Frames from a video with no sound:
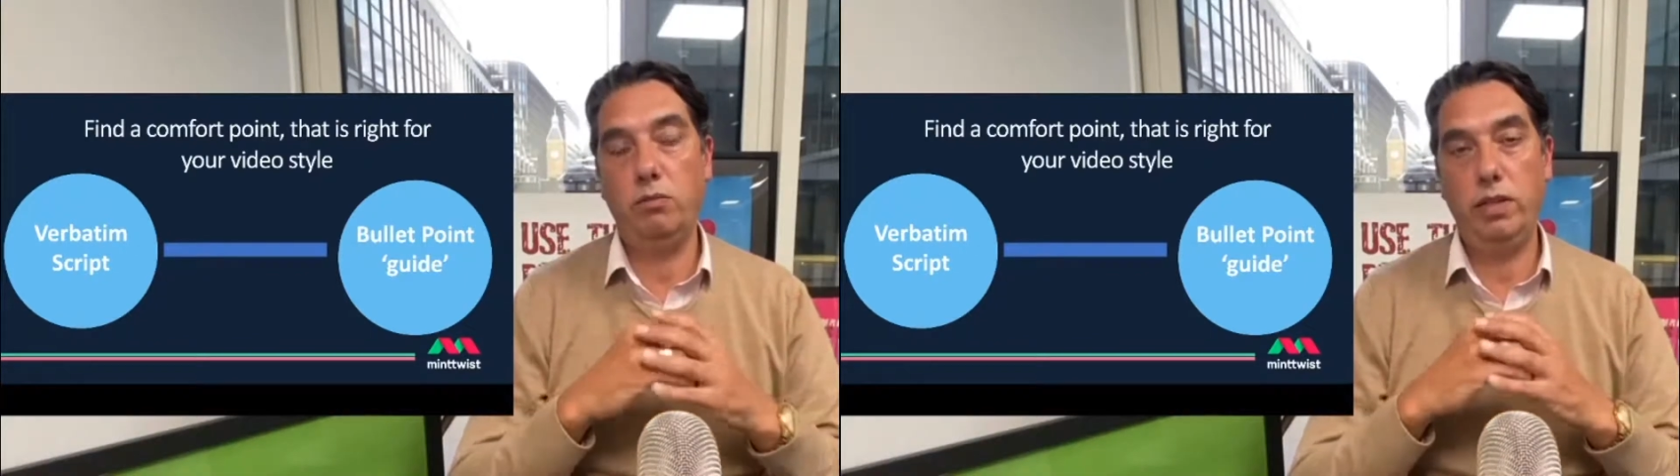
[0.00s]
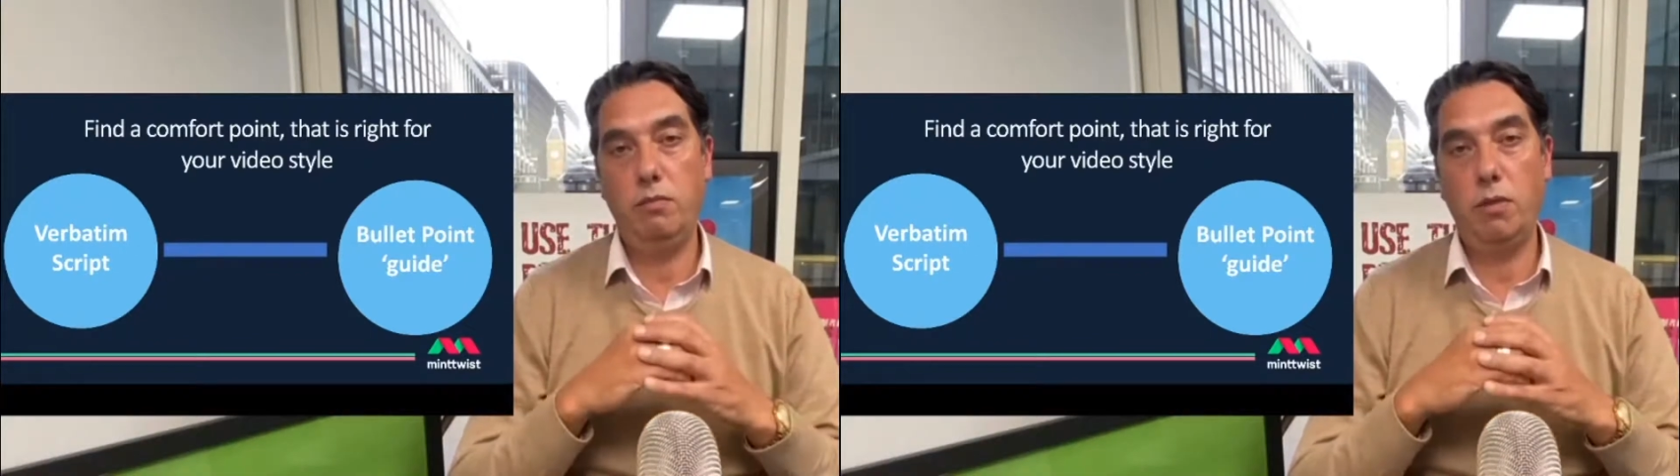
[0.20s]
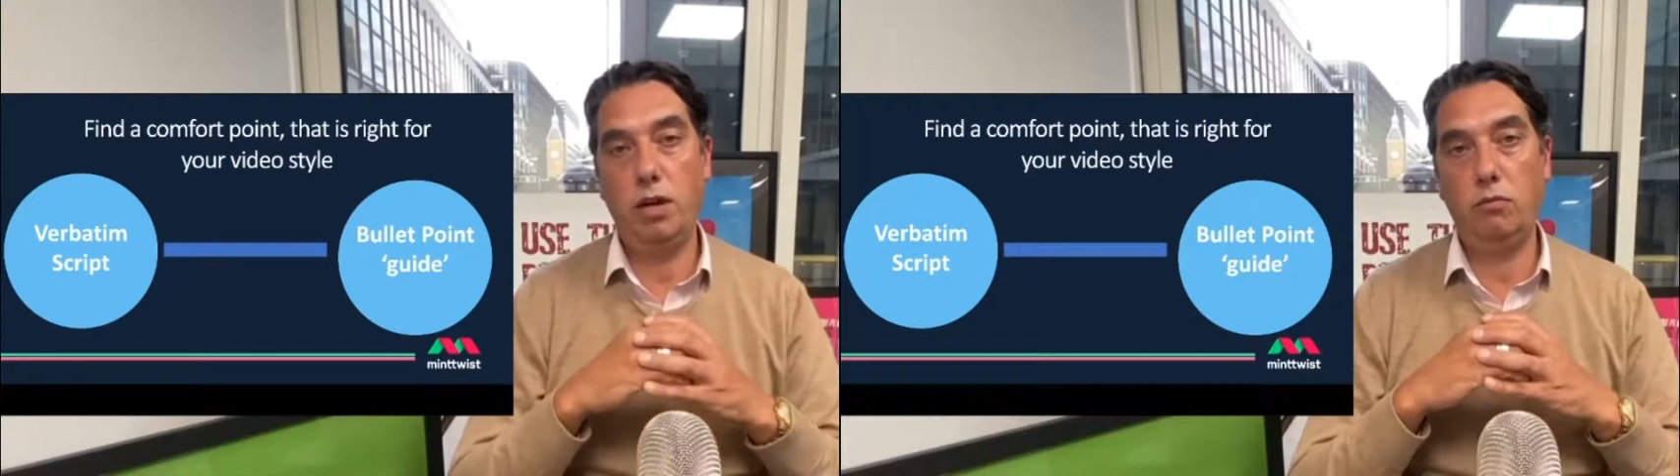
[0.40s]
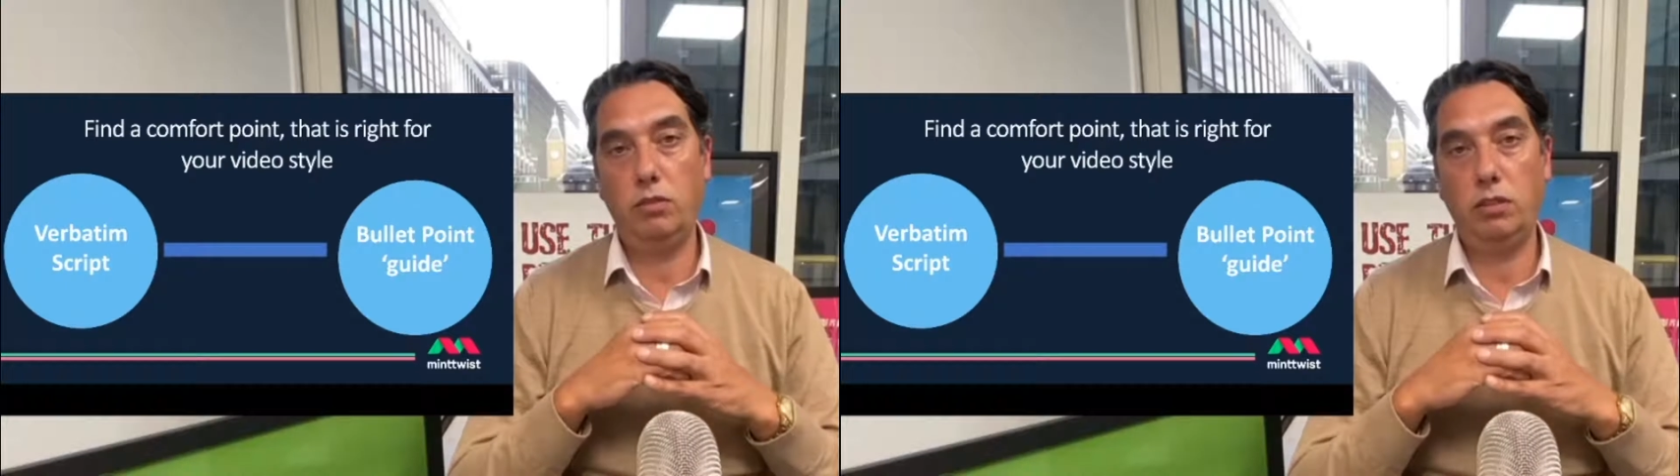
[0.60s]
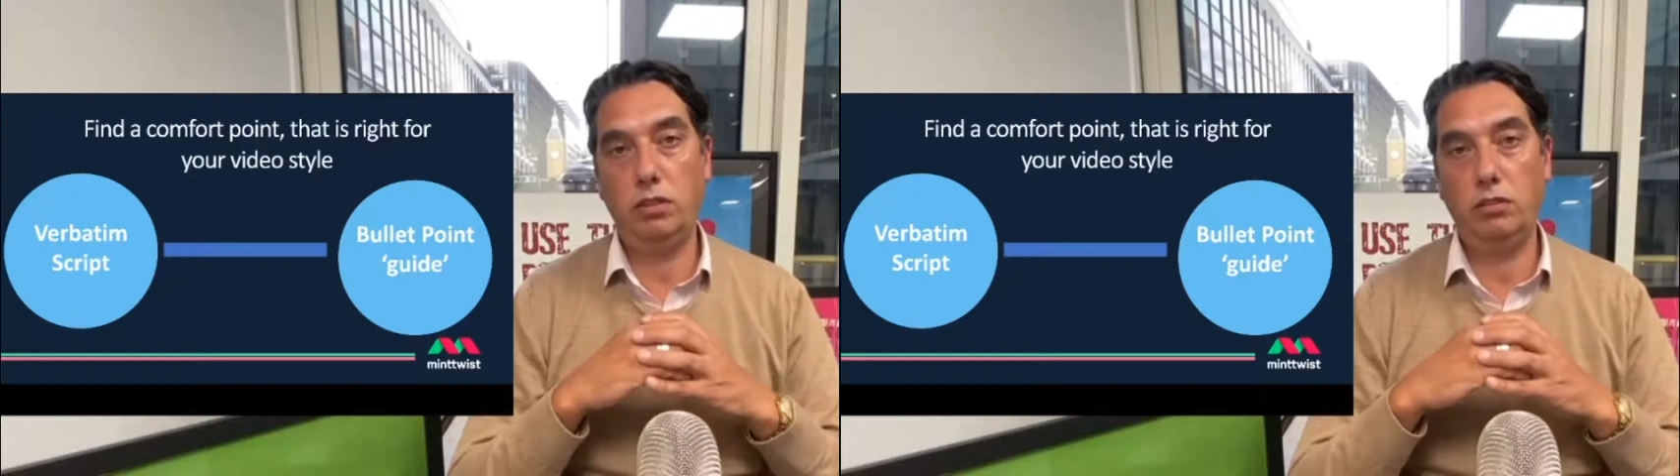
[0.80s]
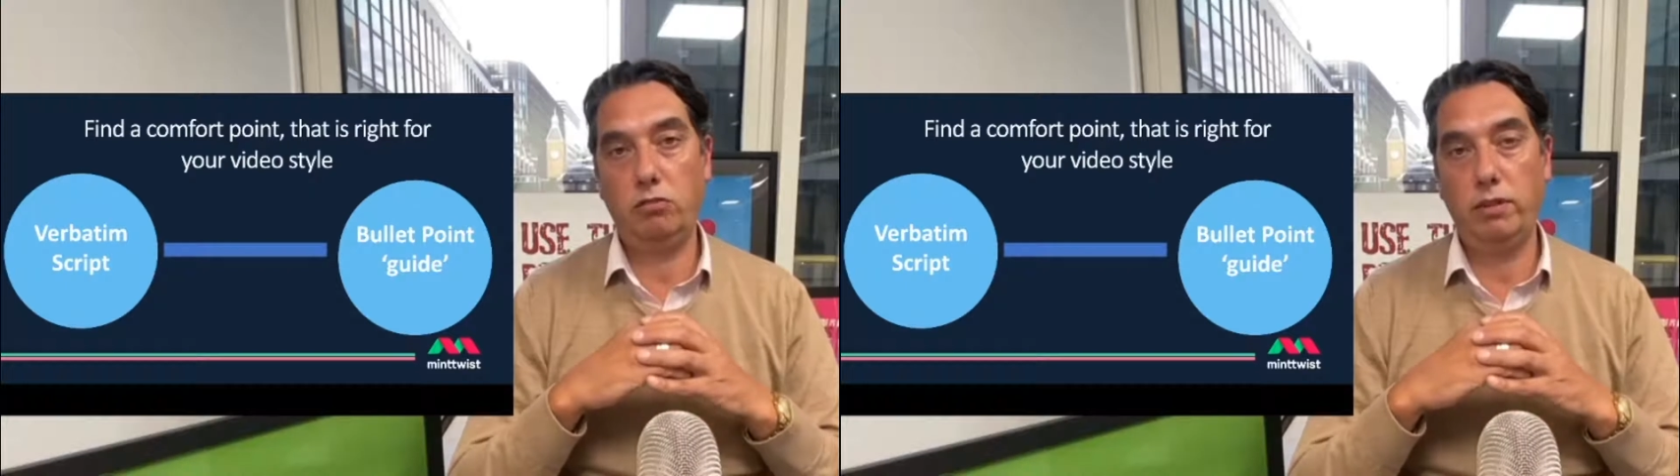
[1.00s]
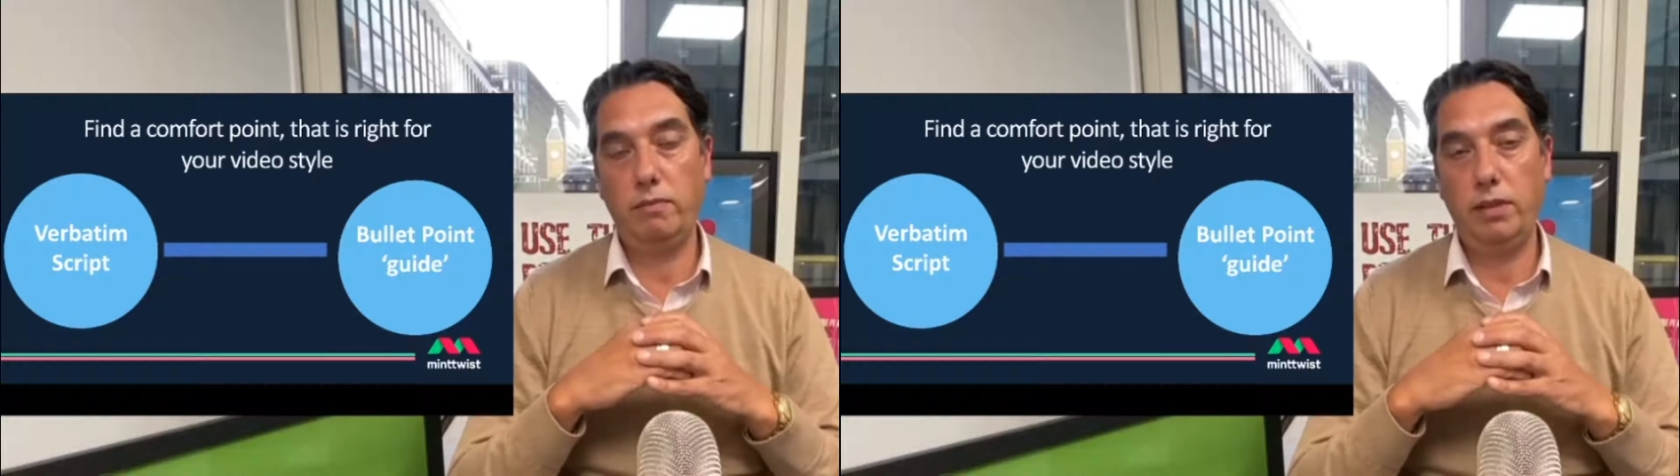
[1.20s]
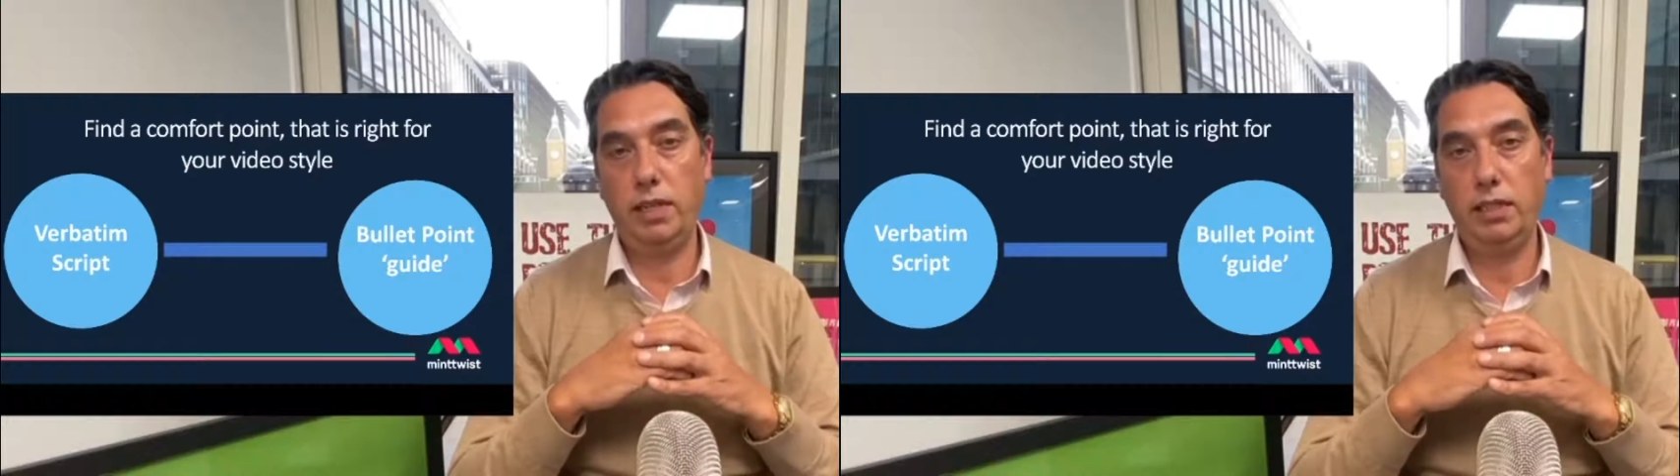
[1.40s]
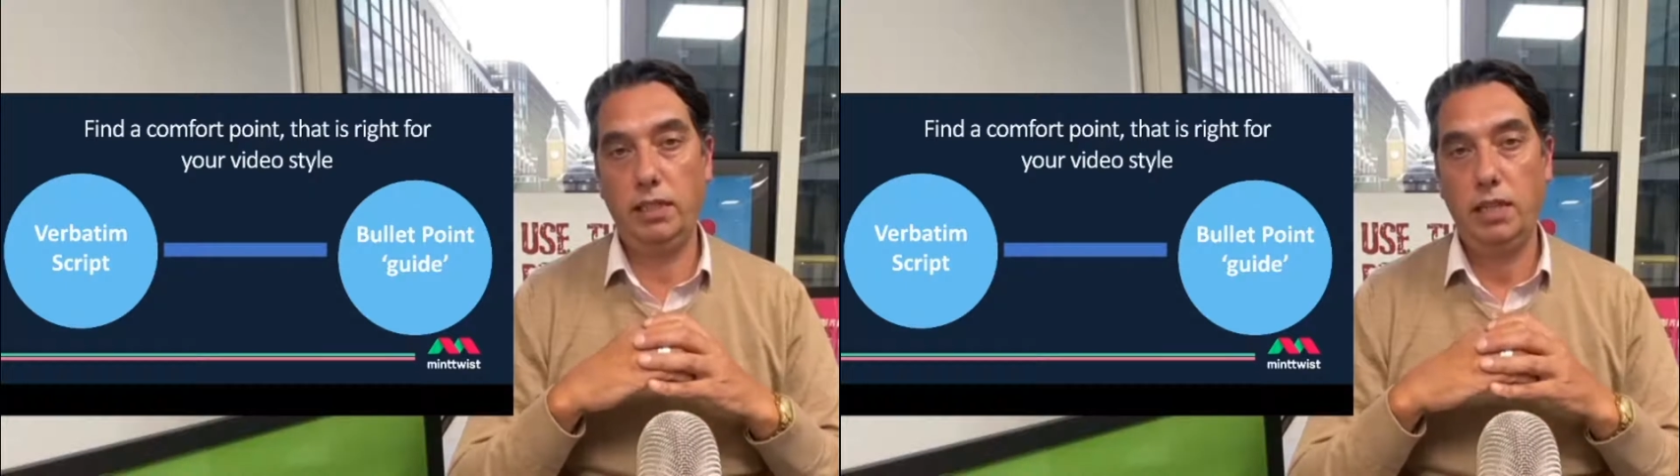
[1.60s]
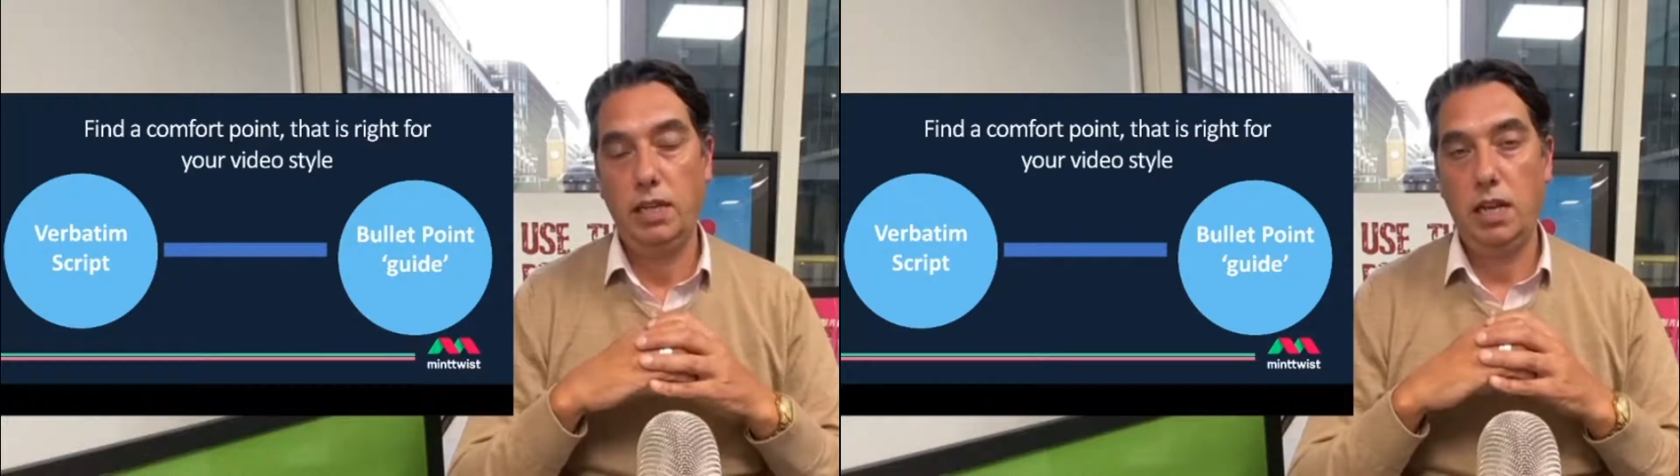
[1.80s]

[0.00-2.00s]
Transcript: where you might want to script things